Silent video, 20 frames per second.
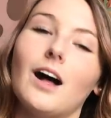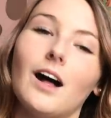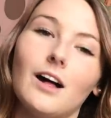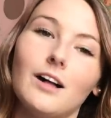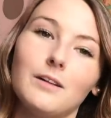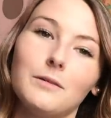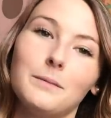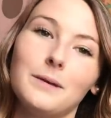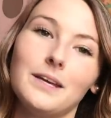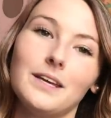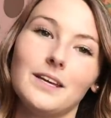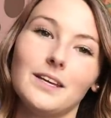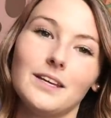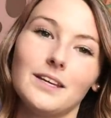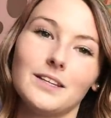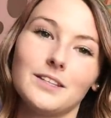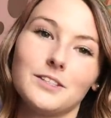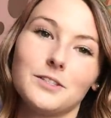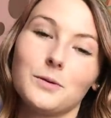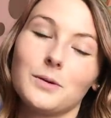I'll
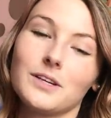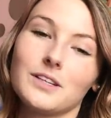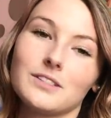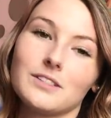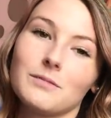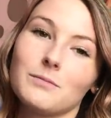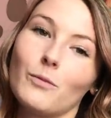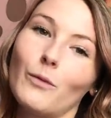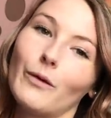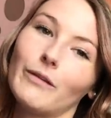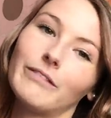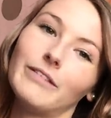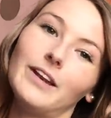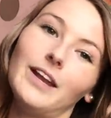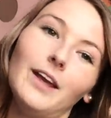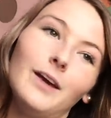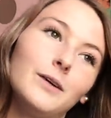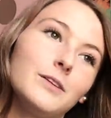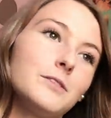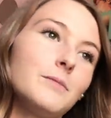be doing some more
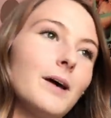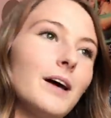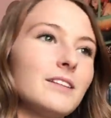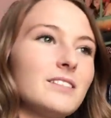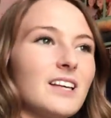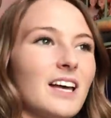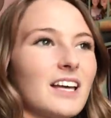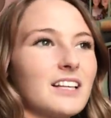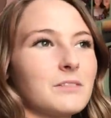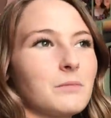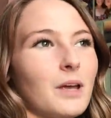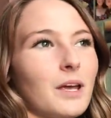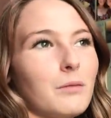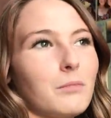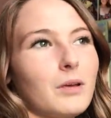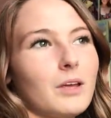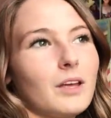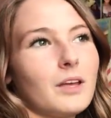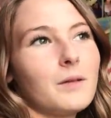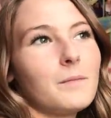videos about SAS
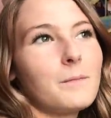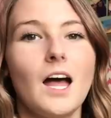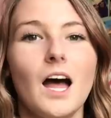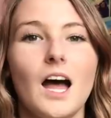maybe.